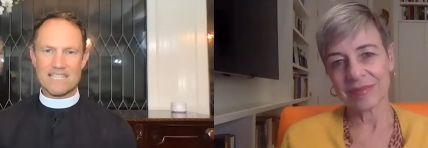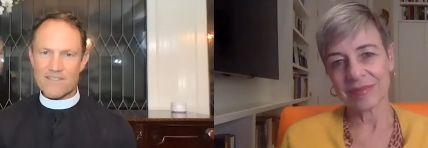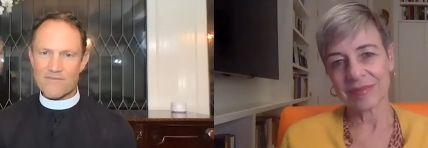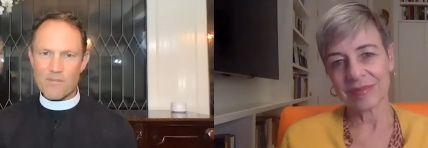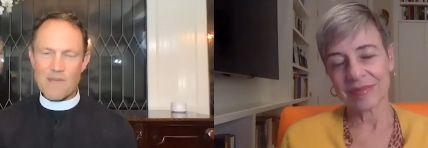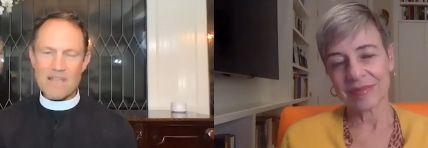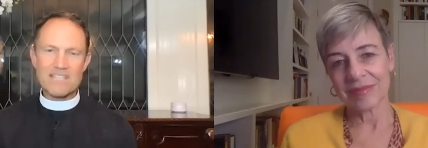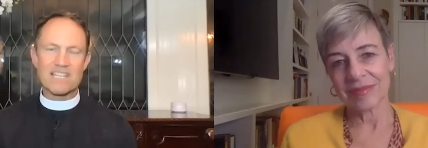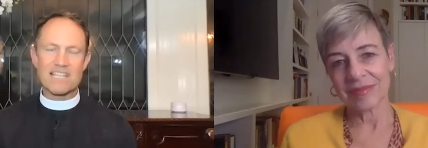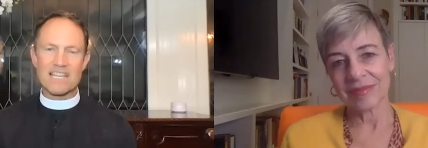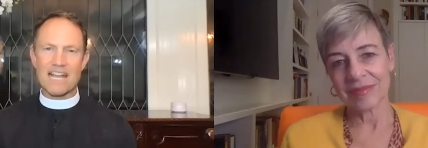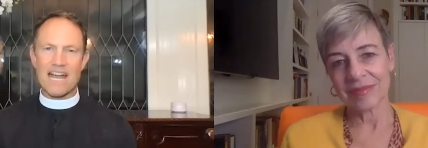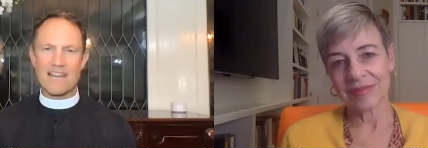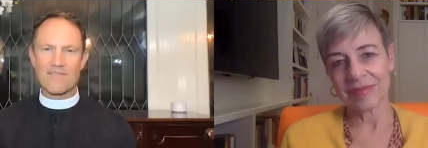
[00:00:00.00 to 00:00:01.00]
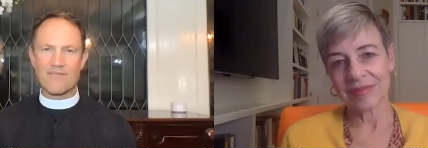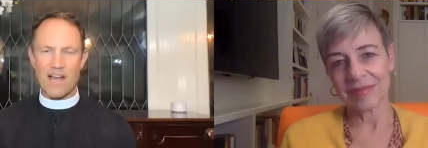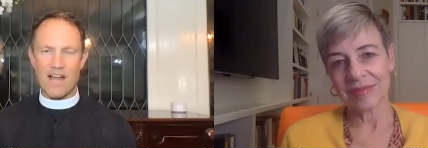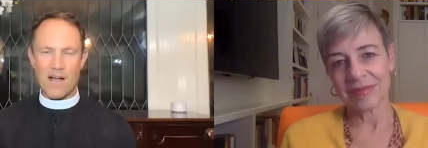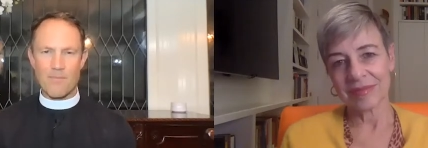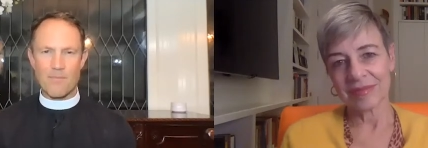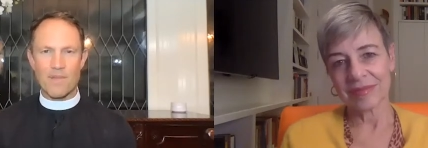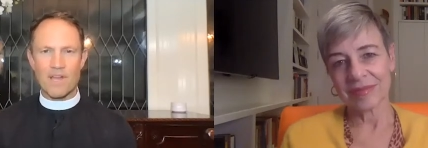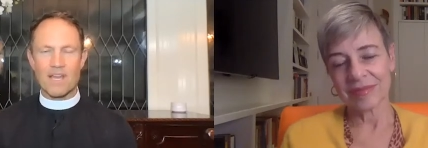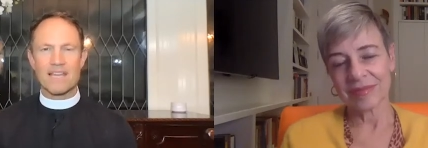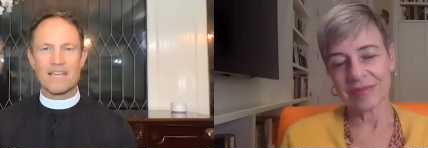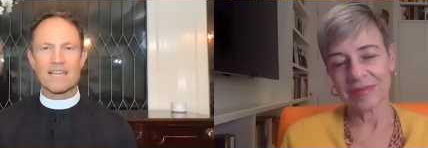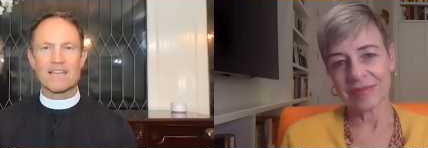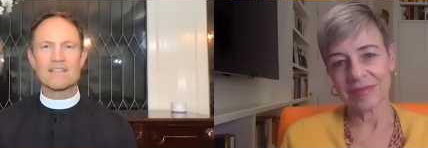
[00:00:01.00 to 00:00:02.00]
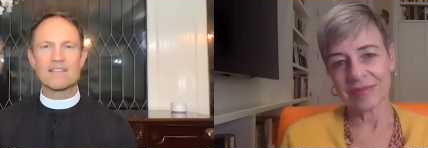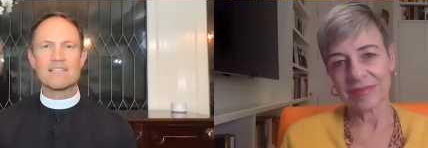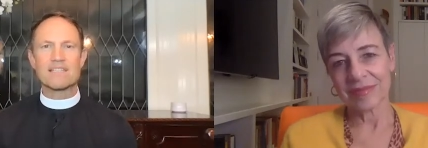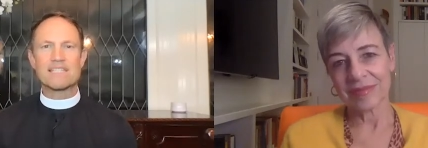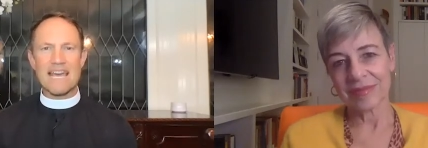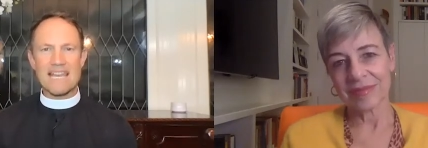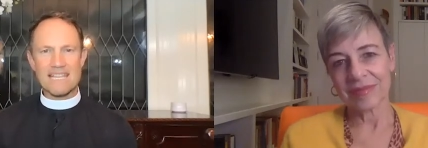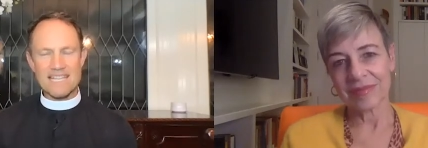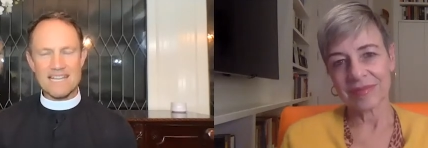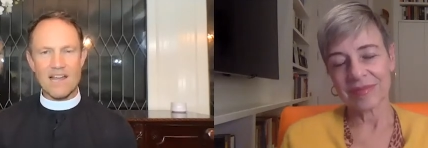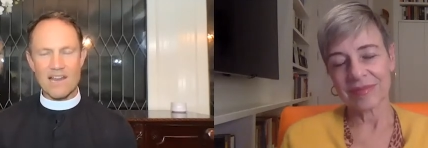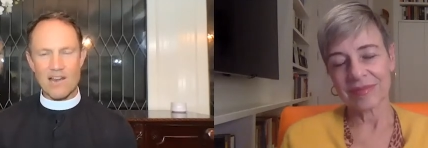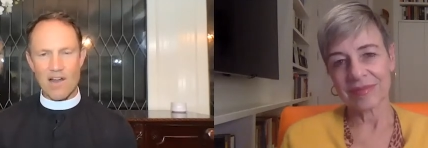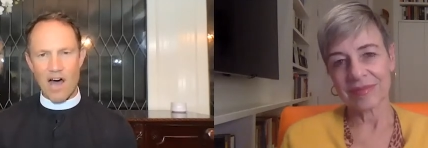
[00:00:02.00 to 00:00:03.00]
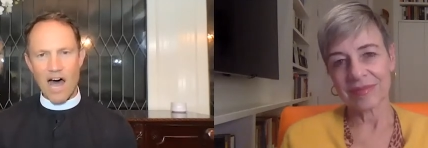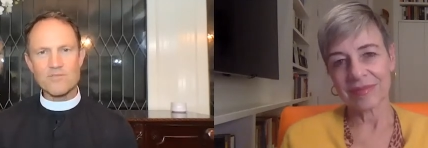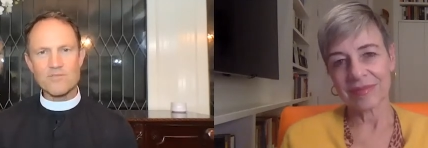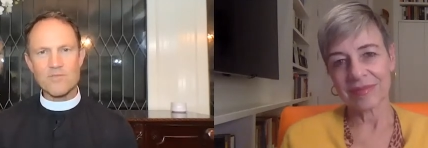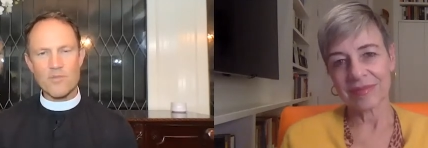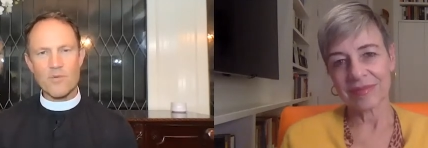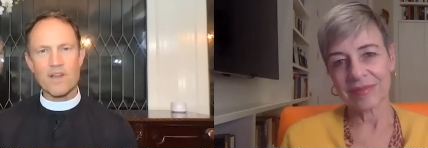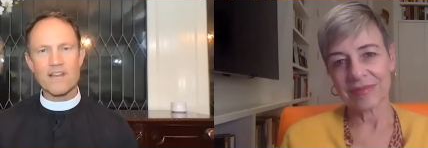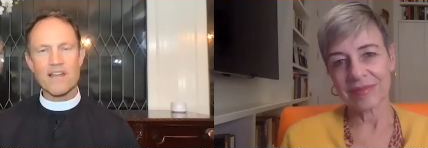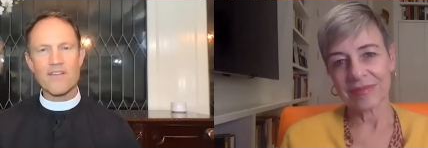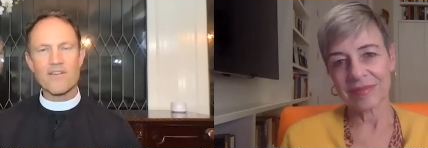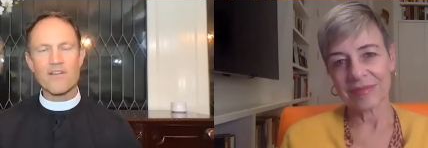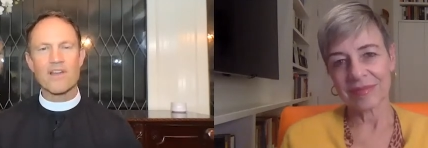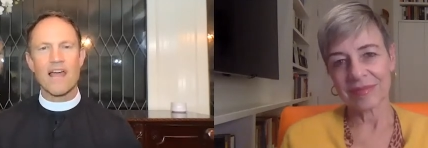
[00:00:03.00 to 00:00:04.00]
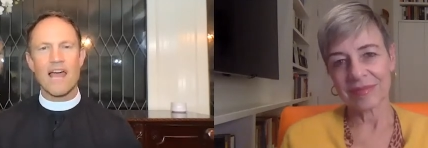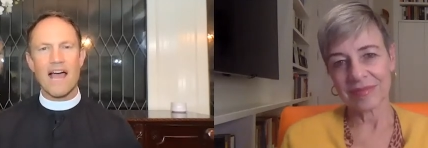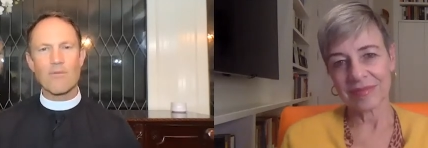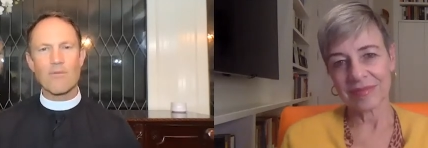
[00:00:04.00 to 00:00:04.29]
Speaker 1: disinformation can kind of um, set us at, at, odds with one another.